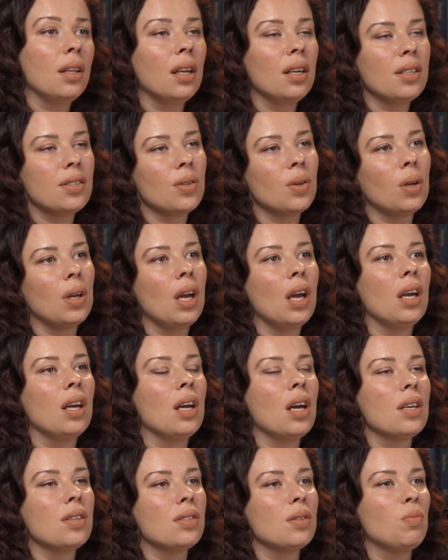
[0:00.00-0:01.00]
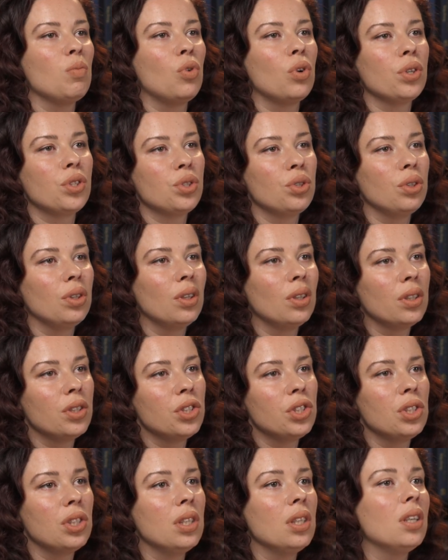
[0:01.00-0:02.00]
that is okay. As a more junior
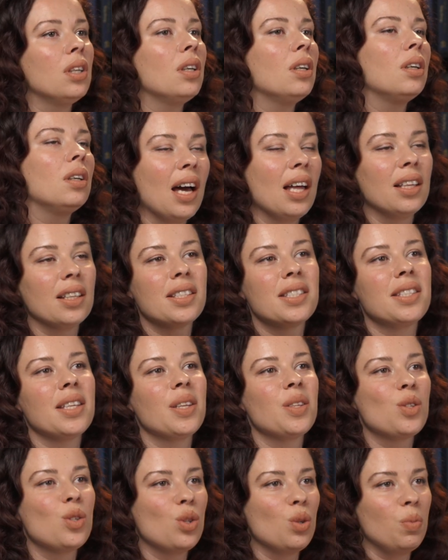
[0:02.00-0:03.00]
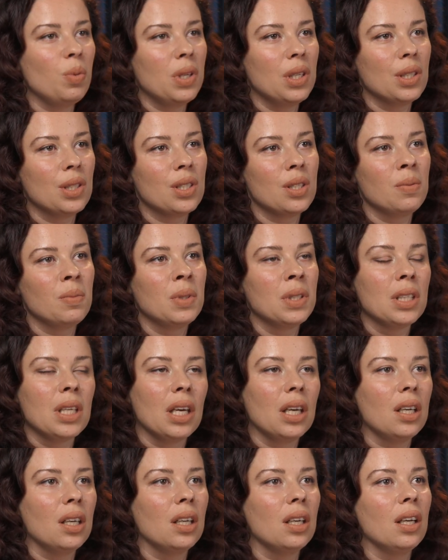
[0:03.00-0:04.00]
engineer, Alex tends to be
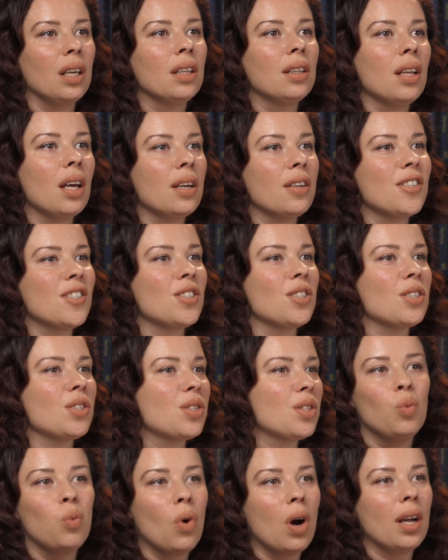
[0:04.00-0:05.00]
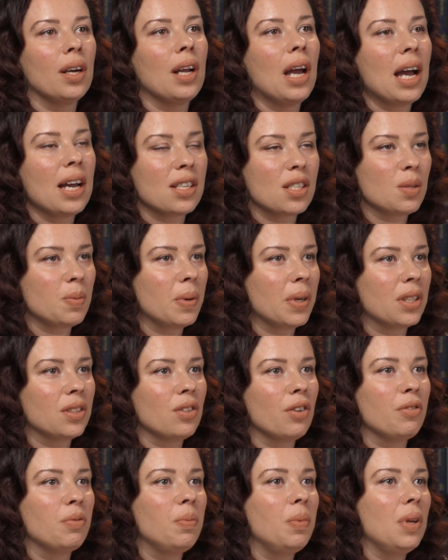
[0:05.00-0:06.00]
intimidated, and that is just one aspect
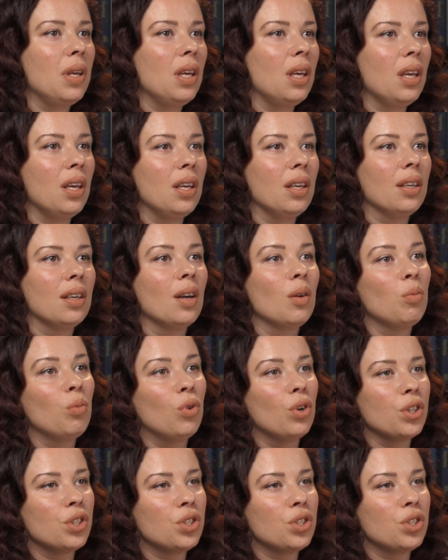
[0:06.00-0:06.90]
of being more